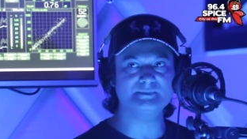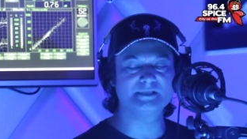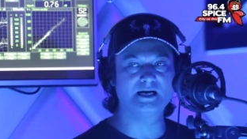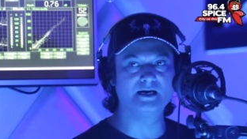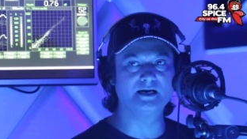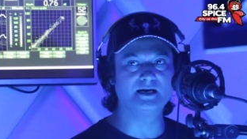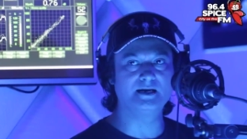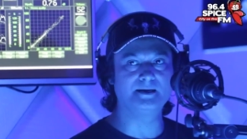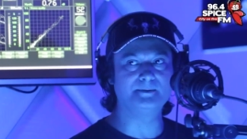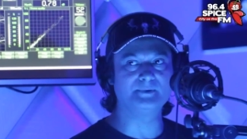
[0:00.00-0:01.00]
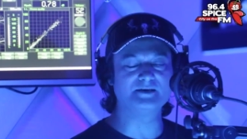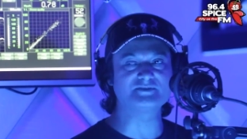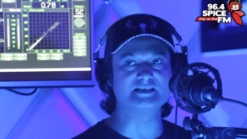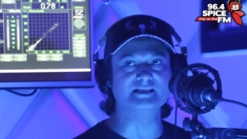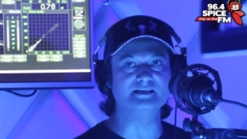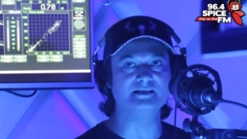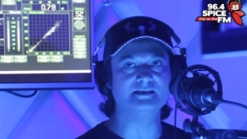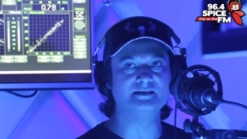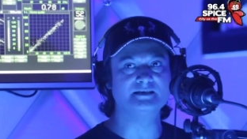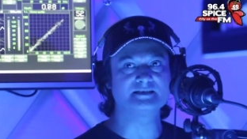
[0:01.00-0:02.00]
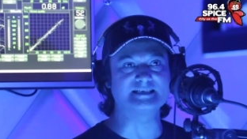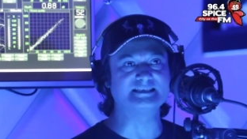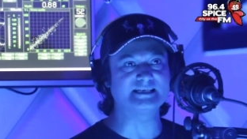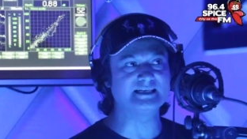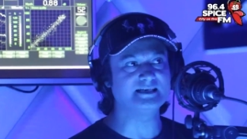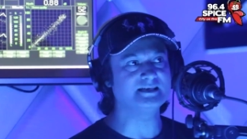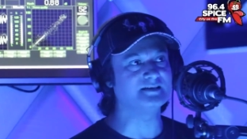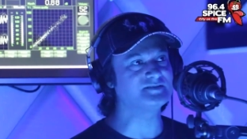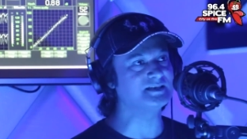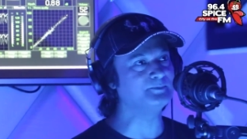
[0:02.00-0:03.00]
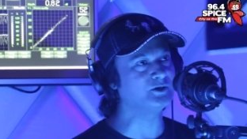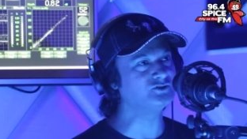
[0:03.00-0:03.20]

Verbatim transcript: uh, I've seen Santana, I've seen Bon